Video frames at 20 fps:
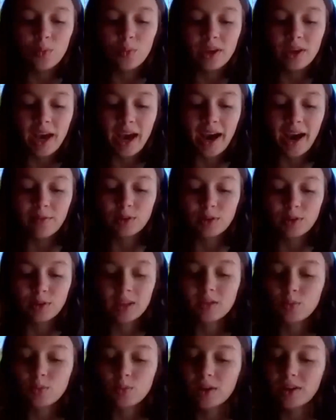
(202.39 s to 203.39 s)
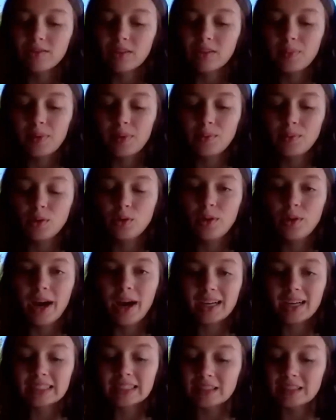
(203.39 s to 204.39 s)
we have with us one of the people who
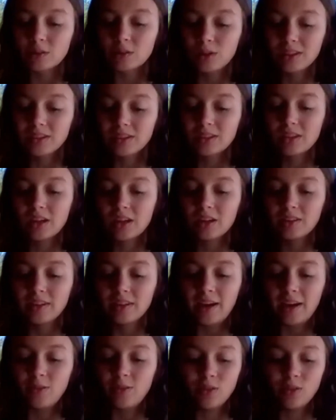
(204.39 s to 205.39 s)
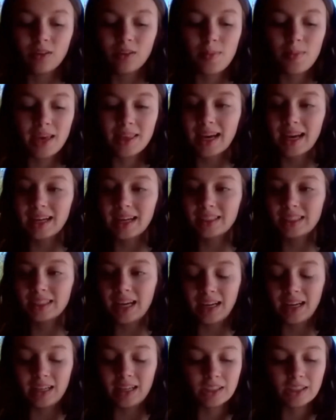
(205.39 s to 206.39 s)
actually risked her life to make that
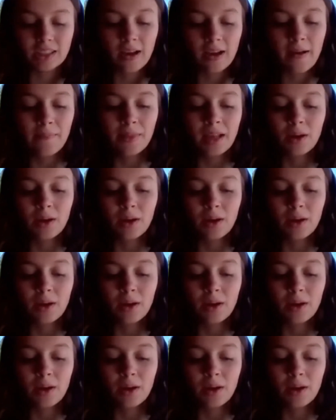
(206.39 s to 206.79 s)
change